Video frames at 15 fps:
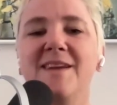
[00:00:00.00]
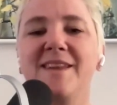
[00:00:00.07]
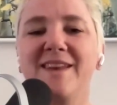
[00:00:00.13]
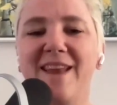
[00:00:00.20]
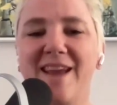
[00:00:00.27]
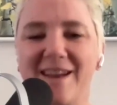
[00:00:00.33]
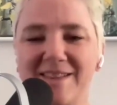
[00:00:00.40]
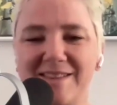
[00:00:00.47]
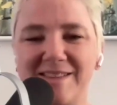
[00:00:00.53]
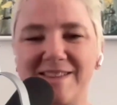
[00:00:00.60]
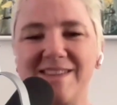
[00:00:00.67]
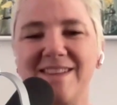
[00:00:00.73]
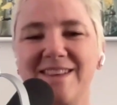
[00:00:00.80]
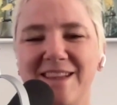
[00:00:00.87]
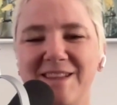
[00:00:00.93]
Next,
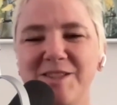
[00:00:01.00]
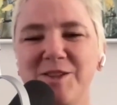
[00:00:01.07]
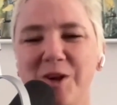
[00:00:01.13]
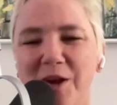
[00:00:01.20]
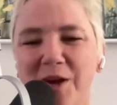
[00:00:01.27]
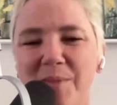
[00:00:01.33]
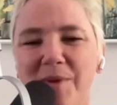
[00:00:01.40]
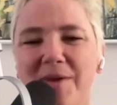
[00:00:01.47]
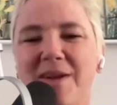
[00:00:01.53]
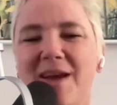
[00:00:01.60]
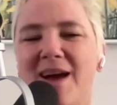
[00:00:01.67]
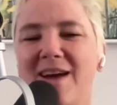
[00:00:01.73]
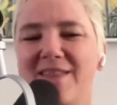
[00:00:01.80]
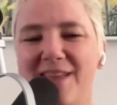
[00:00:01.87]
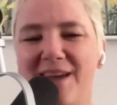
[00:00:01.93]
let's talk about
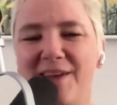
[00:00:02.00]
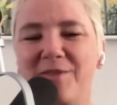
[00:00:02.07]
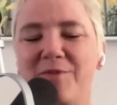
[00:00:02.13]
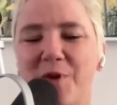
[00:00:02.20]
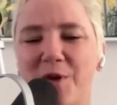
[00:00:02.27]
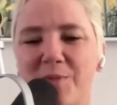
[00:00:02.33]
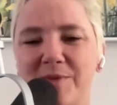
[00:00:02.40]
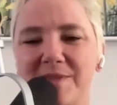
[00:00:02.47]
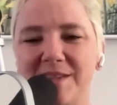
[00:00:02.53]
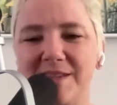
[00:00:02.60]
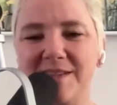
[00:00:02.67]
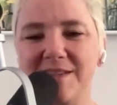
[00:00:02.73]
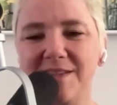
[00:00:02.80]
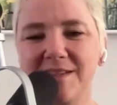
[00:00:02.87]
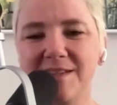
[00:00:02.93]
online
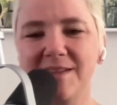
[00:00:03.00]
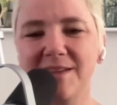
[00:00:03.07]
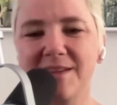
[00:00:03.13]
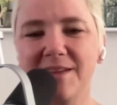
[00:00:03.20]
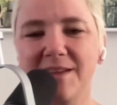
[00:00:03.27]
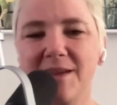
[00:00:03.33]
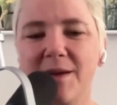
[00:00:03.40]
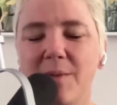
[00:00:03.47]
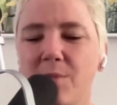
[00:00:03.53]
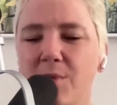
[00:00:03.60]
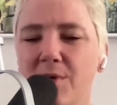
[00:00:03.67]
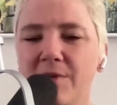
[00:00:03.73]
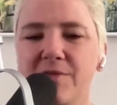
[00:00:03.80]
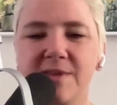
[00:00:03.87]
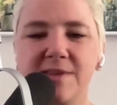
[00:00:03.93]
pharmacies.
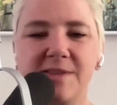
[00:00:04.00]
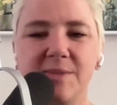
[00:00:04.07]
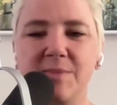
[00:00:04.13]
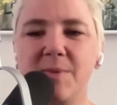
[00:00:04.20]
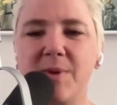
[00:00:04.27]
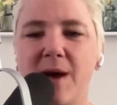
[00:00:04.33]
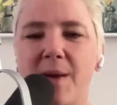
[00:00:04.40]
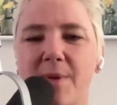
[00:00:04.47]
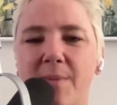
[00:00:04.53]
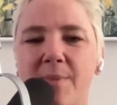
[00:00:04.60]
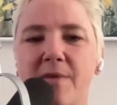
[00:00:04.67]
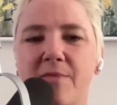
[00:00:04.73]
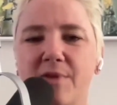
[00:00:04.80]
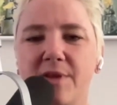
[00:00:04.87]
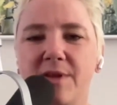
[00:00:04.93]
More of these seem to pop up
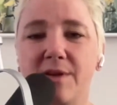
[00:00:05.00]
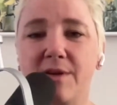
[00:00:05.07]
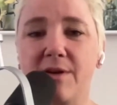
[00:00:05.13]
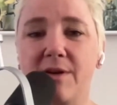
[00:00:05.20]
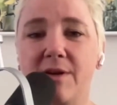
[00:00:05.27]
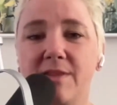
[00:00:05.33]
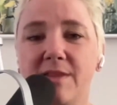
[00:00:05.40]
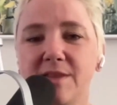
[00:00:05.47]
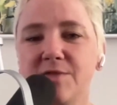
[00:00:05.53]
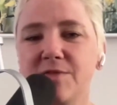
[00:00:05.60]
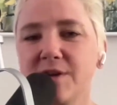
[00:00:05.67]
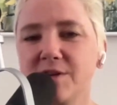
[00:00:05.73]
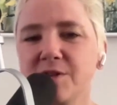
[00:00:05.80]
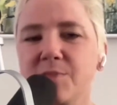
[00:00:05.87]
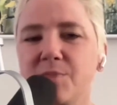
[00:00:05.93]
every year, and these are
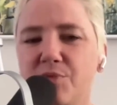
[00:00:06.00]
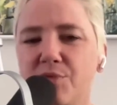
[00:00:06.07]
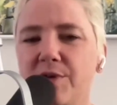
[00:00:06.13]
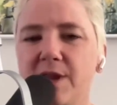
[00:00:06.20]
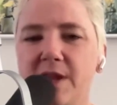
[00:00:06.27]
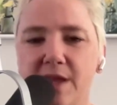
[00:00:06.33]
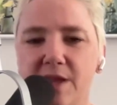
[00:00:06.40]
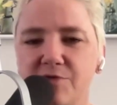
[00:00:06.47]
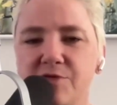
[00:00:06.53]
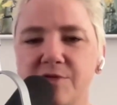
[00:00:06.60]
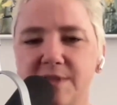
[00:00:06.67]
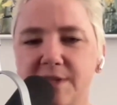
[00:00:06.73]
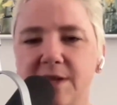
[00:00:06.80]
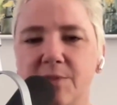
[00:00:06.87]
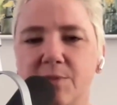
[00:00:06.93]
actually pretty
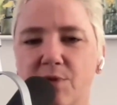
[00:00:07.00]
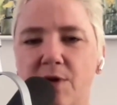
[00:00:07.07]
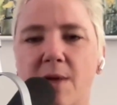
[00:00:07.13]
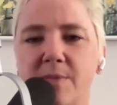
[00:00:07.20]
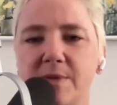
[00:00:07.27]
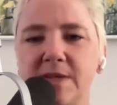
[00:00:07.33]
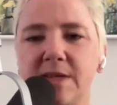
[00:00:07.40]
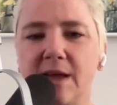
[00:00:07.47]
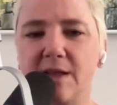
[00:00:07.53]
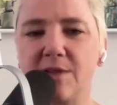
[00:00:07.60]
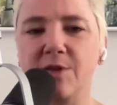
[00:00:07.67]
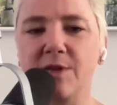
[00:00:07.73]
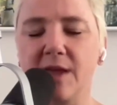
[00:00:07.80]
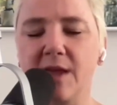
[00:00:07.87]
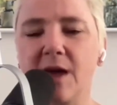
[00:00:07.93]
interesting and promising
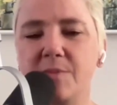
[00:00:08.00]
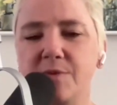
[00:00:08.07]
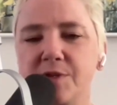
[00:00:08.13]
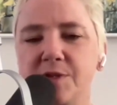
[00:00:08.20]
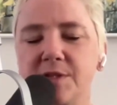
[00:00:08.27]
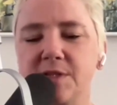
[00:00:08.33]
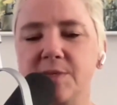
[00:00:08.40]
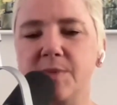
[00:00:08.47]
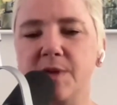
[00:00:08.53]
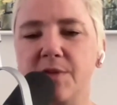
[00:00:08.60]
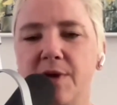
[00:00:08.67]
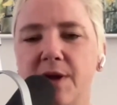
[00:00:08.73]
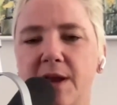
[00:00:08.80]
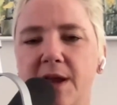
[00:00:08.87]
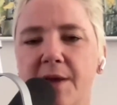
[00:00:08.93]
looking options to me
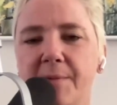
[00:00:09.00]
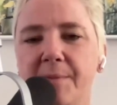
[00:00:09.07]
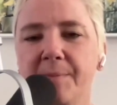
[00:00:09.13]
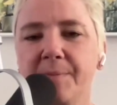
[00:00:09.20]
right now.